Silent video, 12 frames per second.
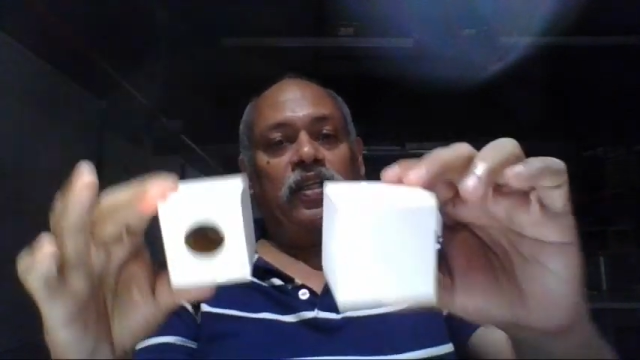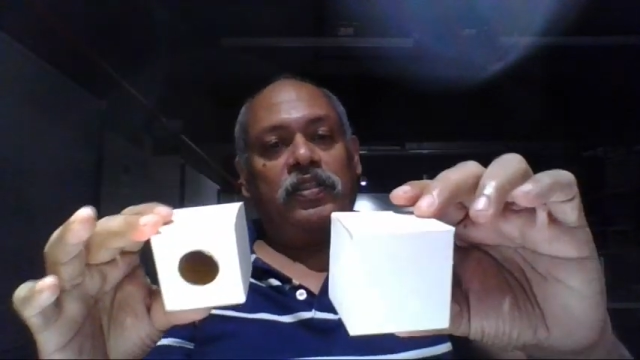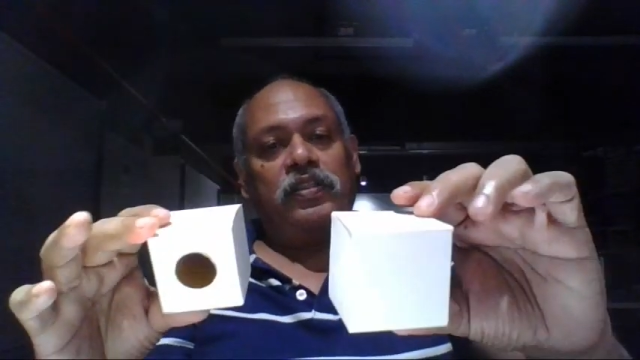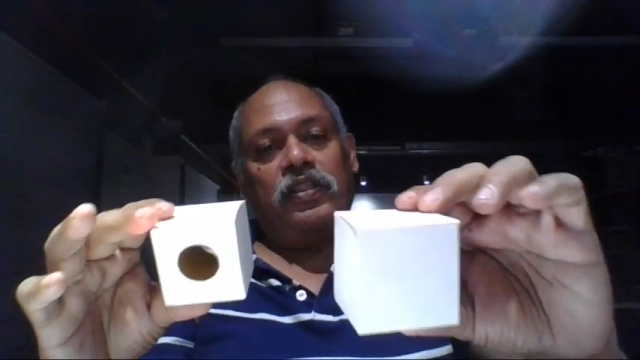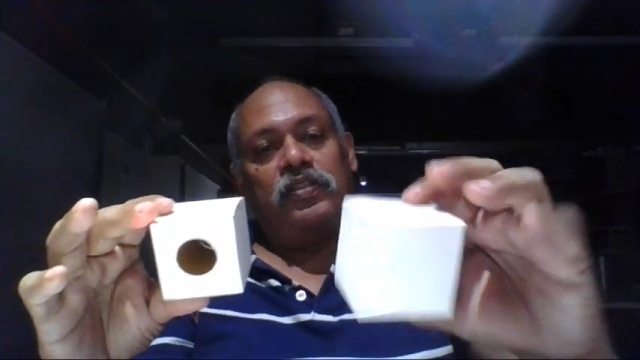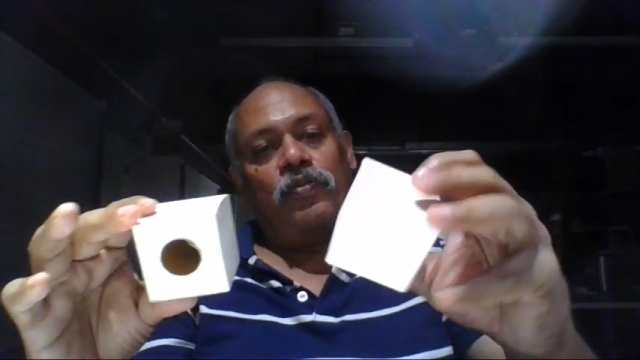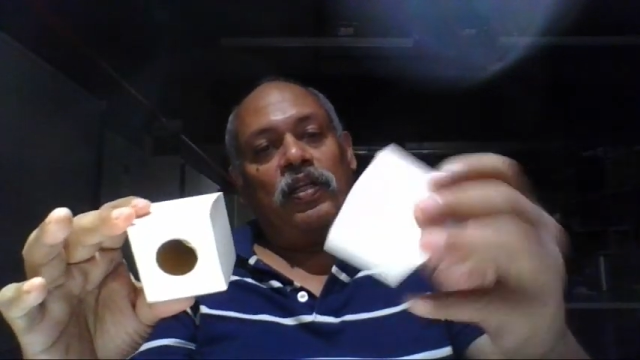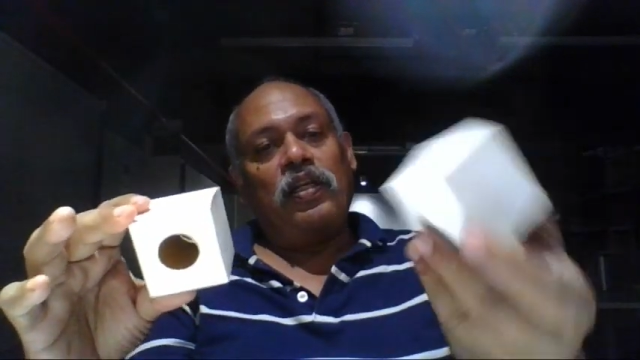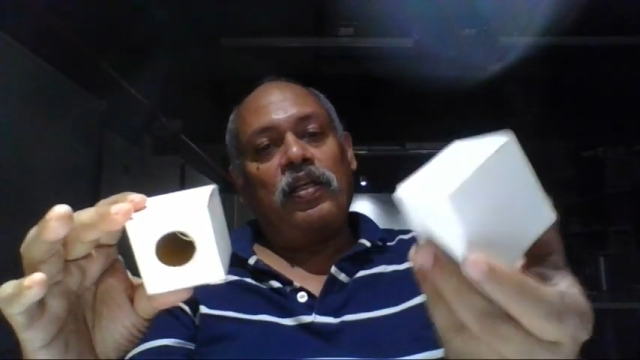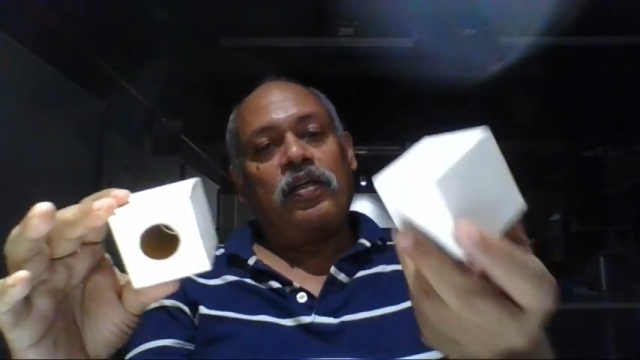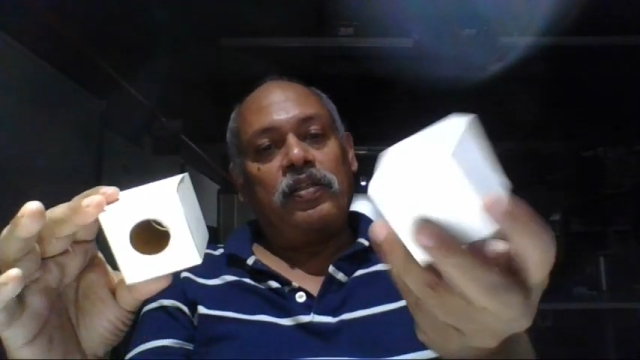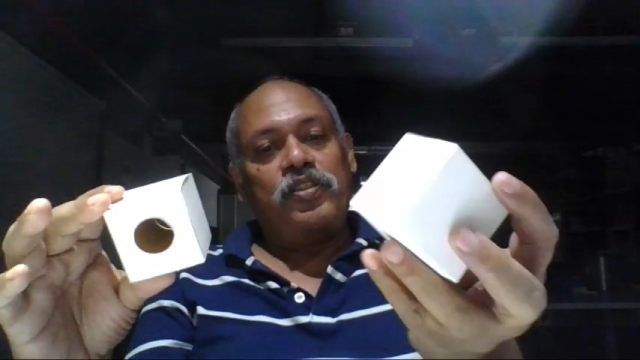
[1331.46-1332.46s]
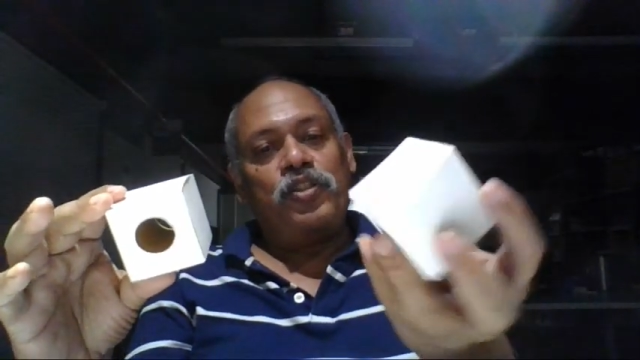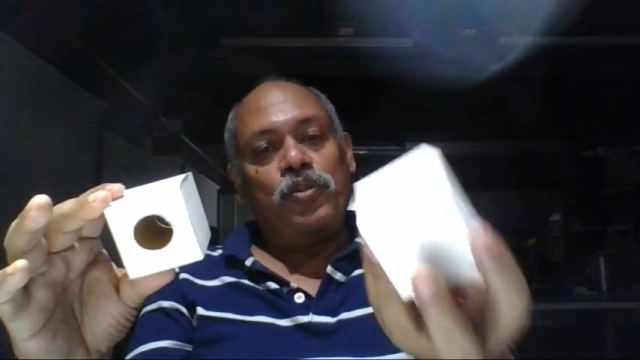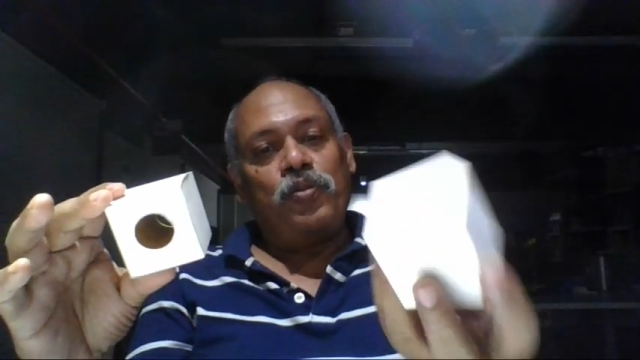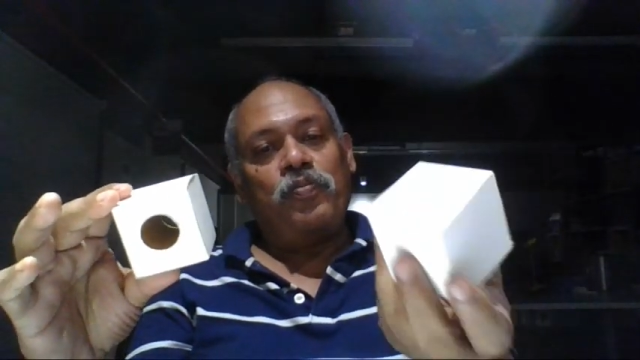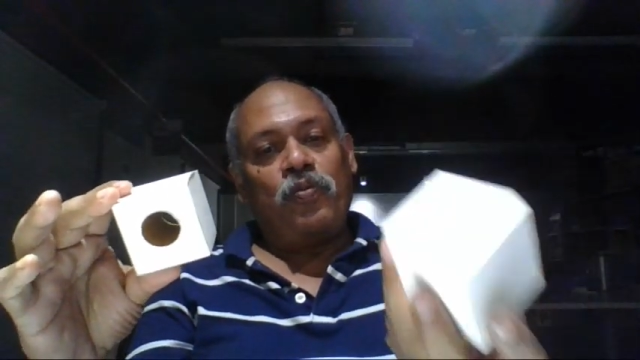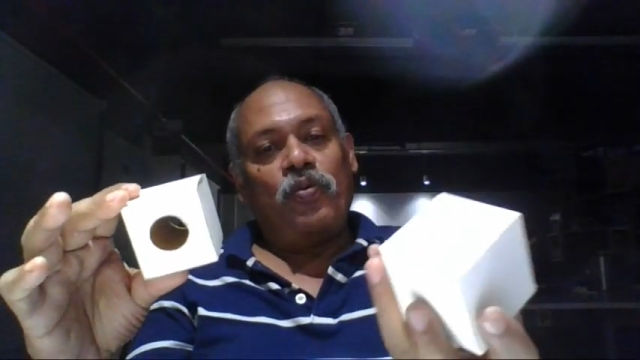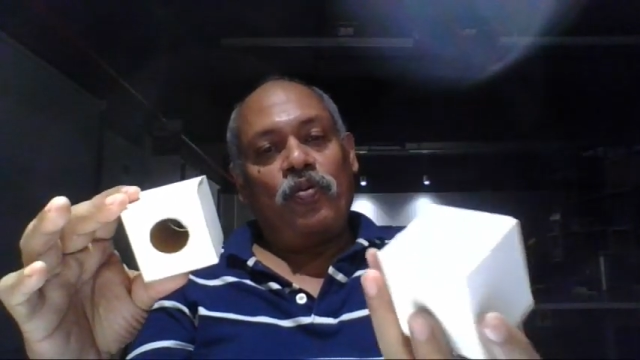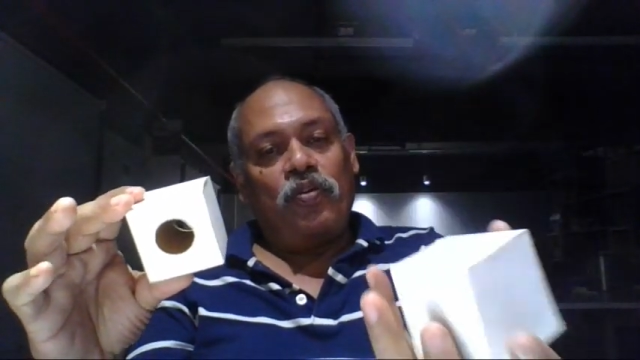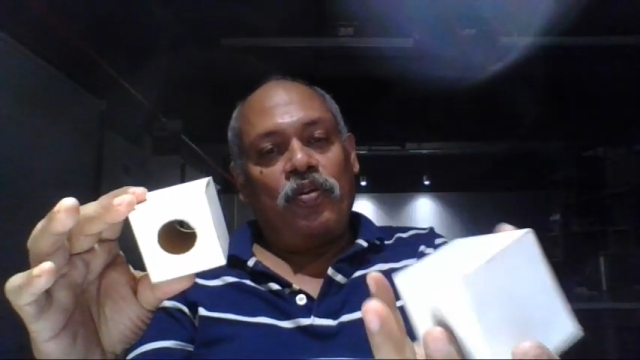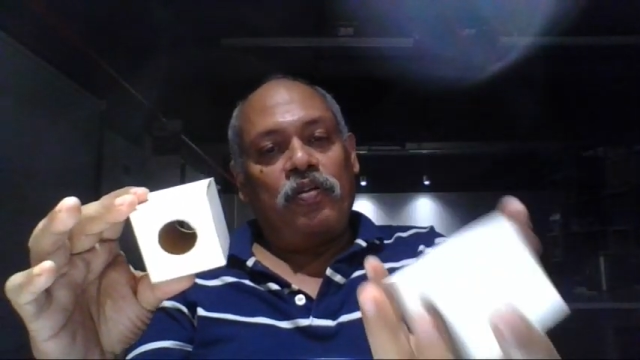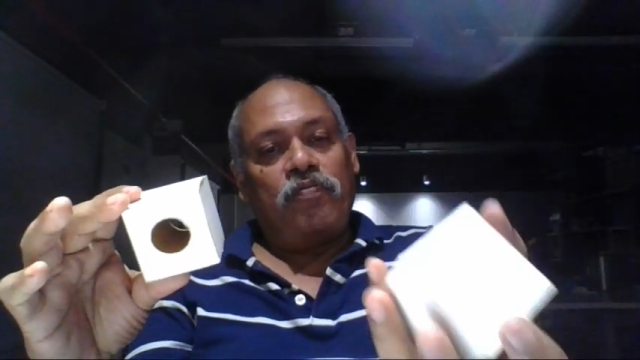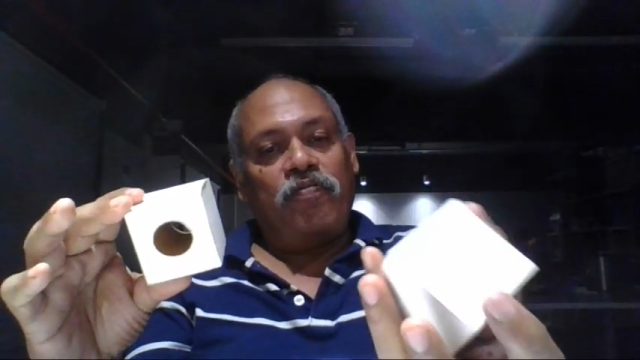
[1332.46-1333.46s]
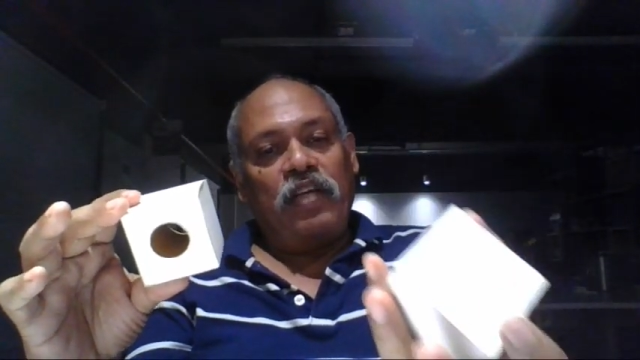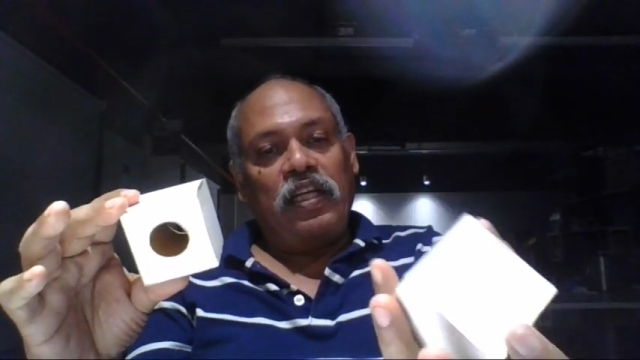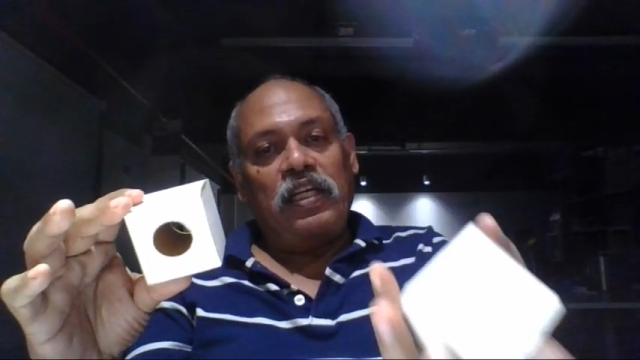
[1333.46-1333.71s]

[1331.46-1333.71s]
Like this will consume very